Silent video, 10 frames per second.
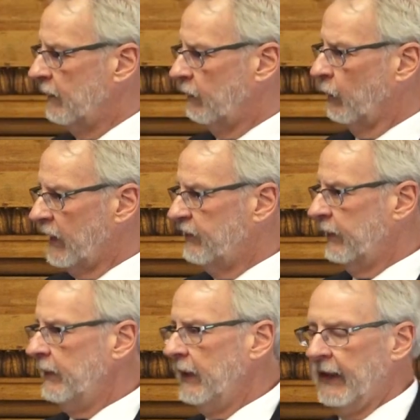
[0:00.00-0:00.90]
of
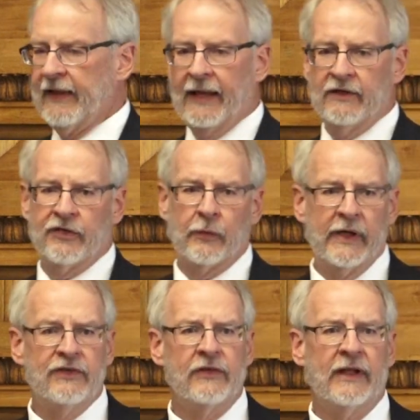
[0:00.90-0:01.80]
reason, and that is the
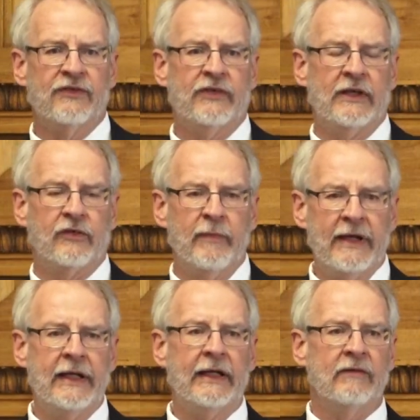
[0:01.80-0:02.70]
reason that seeks
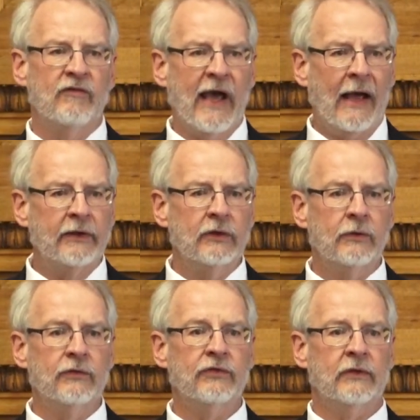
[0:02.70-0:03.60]
meaning and
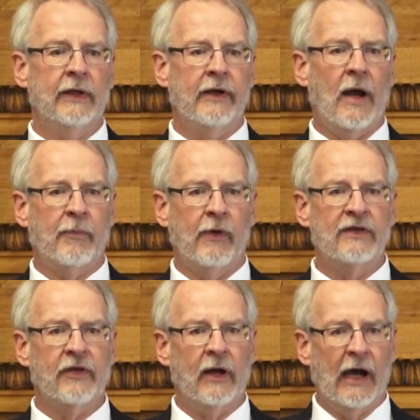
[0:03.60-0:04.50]
values. It
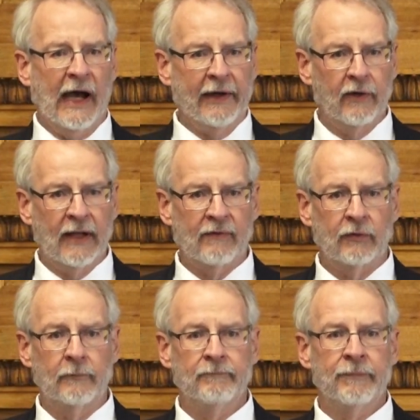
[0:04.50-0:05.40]
operates at a higher
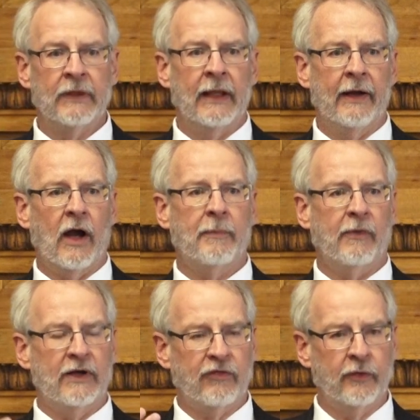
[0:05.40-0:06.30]
level. It
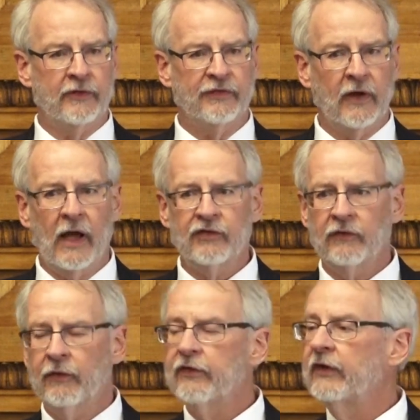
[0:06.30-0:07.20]
operates through the
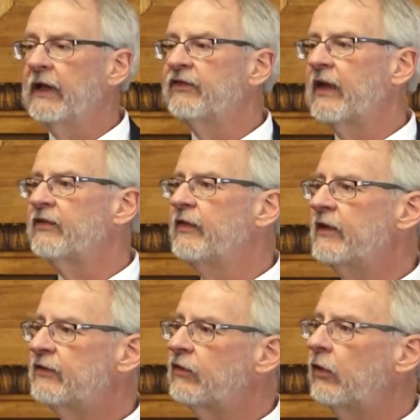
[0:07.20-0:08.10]
philosophers. And he says
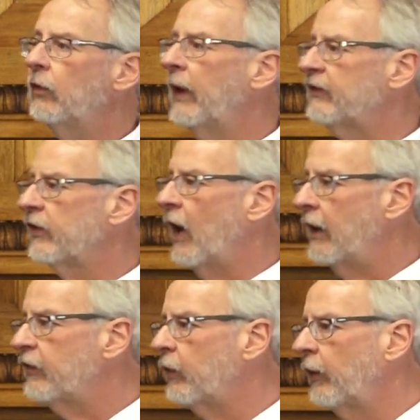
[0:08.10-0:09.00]
this too has
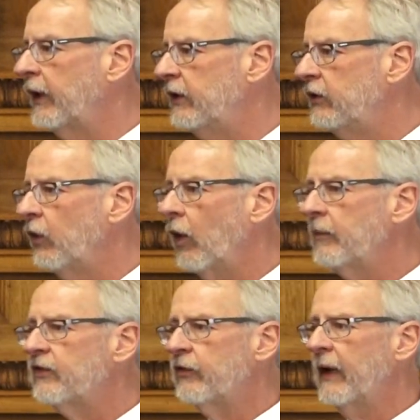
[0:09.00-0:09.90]
gone through an
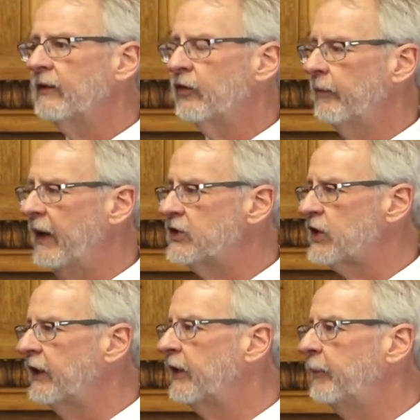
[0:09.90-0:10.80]
enormous
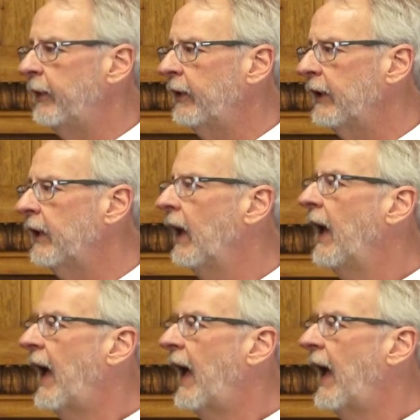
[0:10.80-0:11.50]
transformation in the period